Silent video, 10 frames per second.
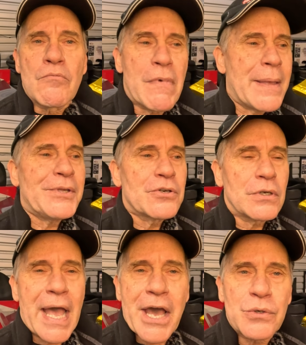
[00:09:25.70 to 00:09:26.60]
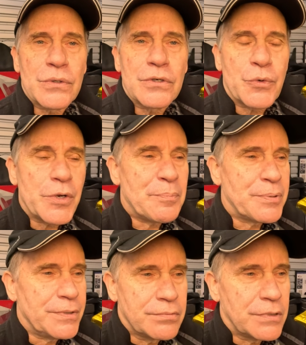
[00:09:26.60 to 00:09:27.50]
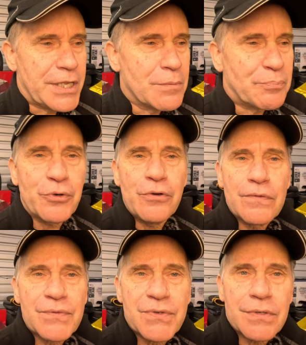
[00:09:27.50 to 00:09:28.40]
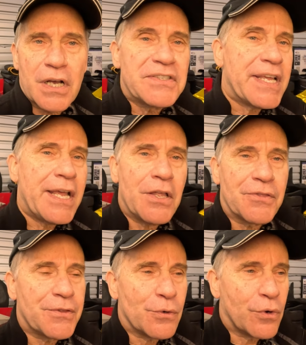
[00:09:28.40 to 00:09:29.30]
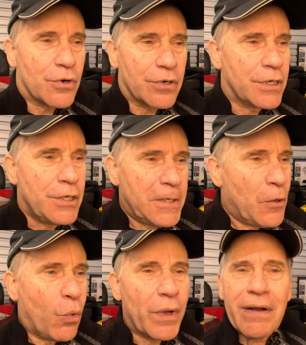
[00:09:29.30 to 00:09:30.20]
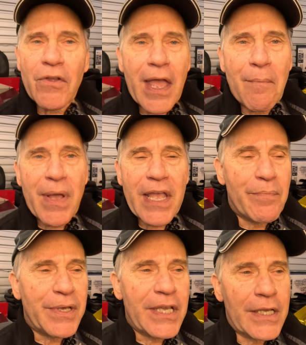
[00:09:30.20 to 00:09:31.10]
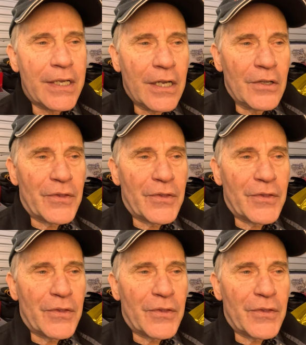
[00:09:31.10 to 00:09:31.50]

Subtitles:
maybe your lateral grip improves a tenth or whatever that may be,